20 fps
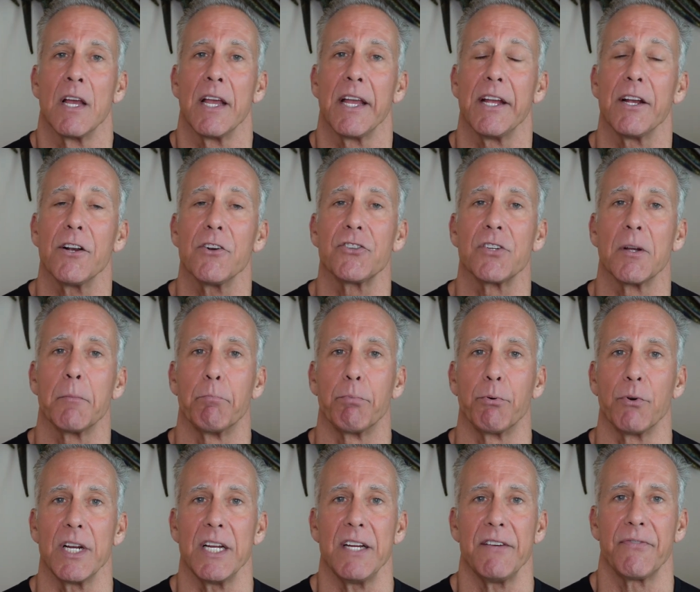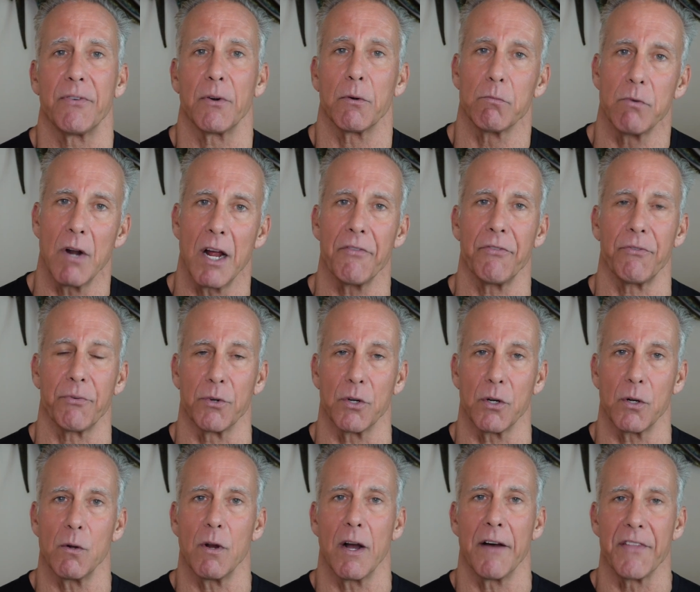Here's a brief
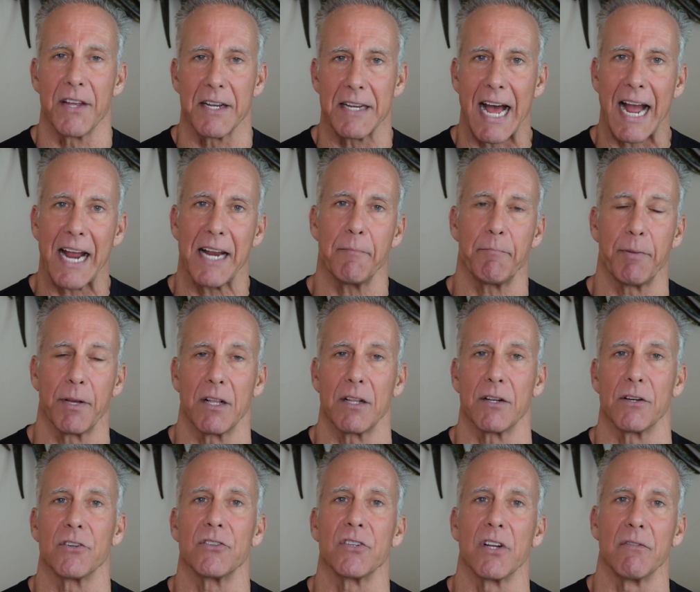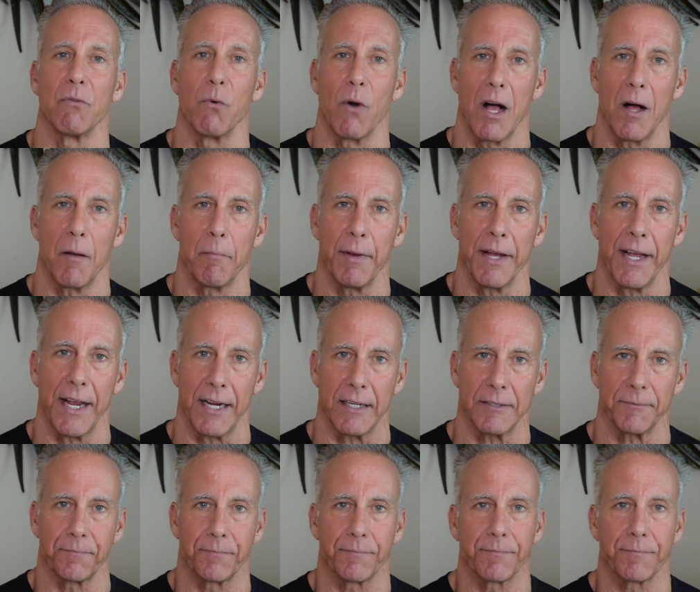run-through of the 9 pillars of well-being.